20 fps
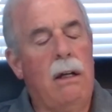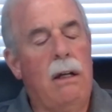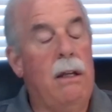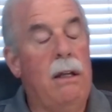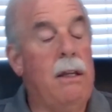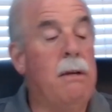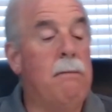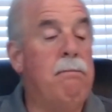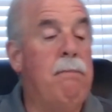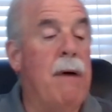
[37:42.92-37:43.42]

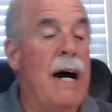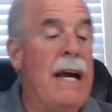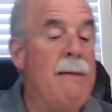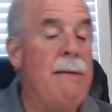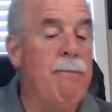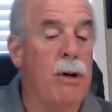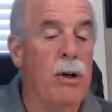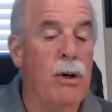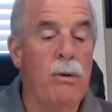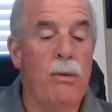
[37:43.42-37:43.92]
The
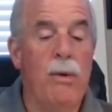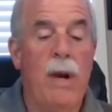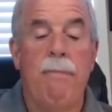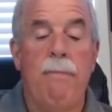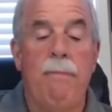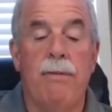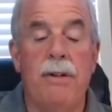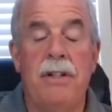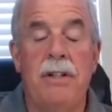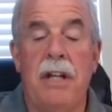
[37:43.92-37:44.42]
Bible
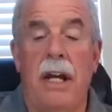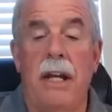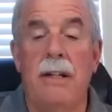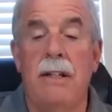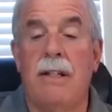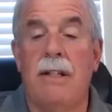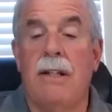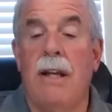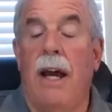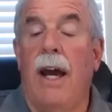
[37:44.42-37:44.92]

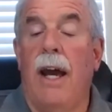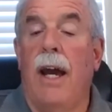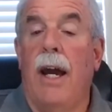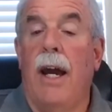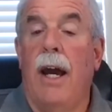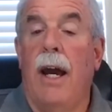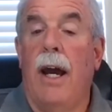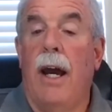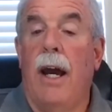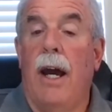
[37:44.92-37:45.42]
represents
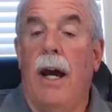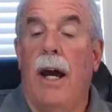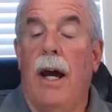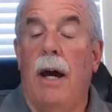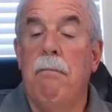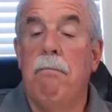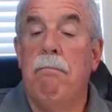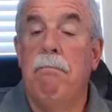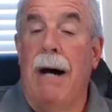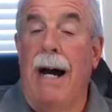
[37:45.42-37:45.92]

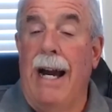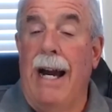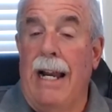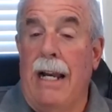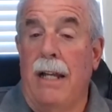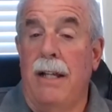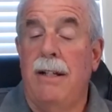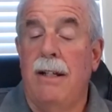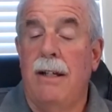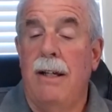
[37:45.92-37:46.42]

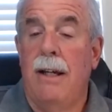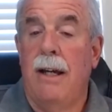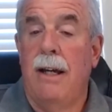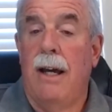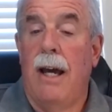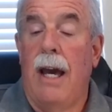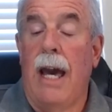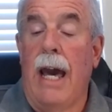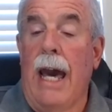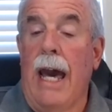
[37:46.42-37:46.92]
Pilate
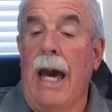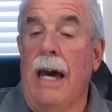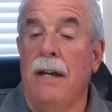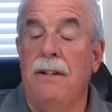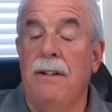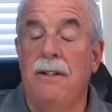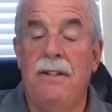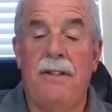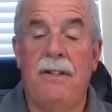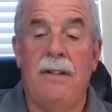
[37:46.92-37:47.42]

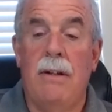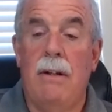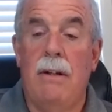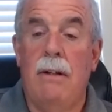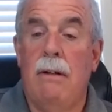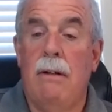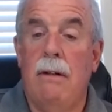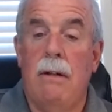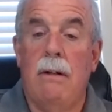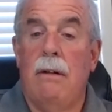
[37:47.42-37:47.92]
as
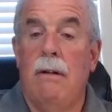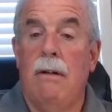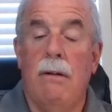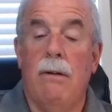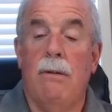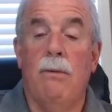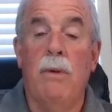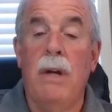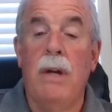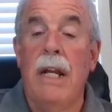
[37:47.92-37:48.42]

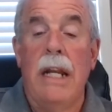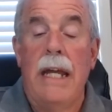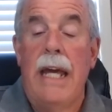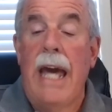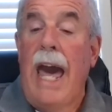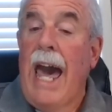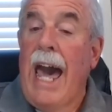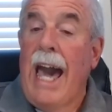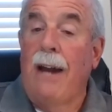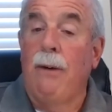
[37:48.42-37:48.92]

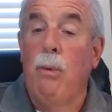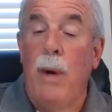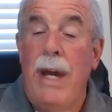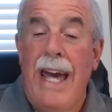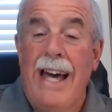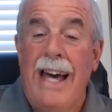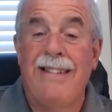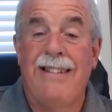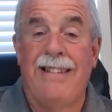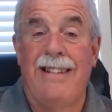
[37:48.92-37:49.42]
really
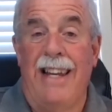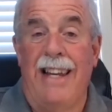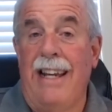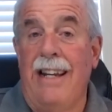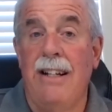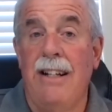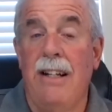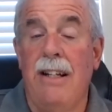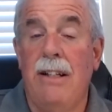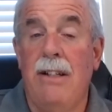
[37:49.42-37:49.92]

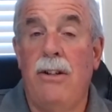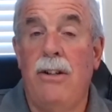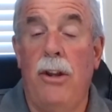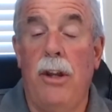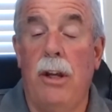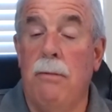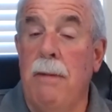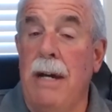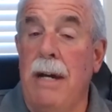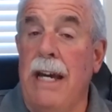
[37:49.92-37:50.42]
acquiescing to
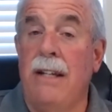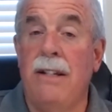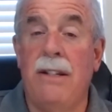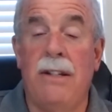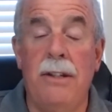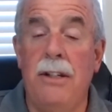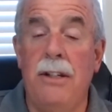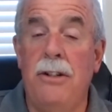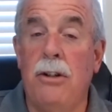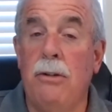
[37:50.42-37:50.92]
the demands
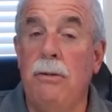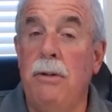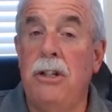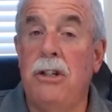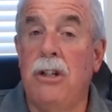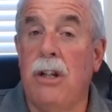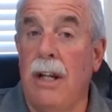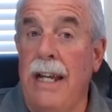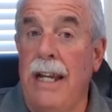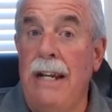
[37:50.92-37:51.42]
of the
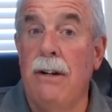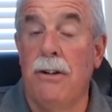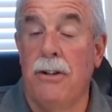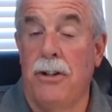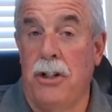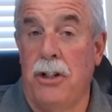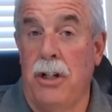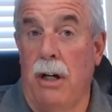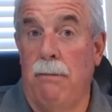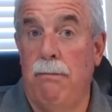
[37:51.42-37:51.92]
Jewish
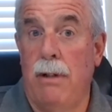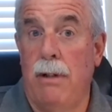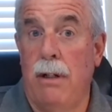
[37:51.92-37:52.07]
leadership.